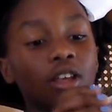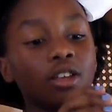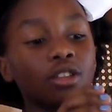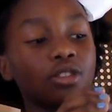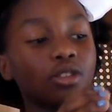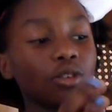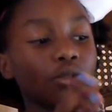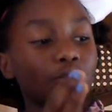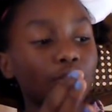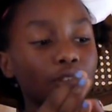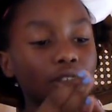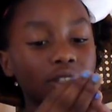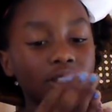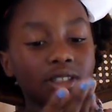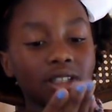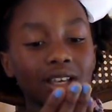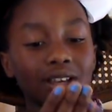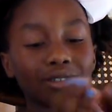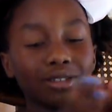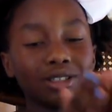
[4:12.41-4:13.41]
So if you
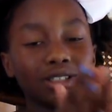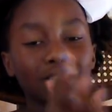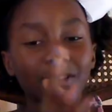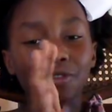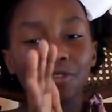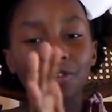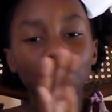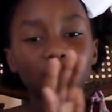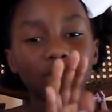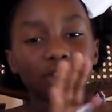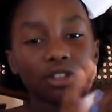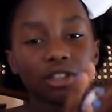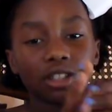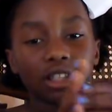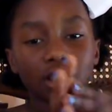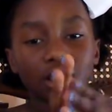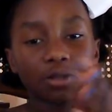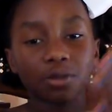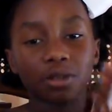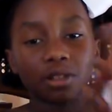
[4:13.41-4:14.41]
can tell the difference, look at
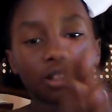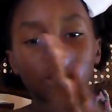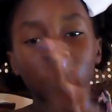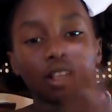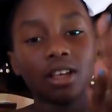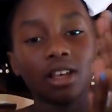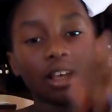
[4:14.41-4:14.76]
this one.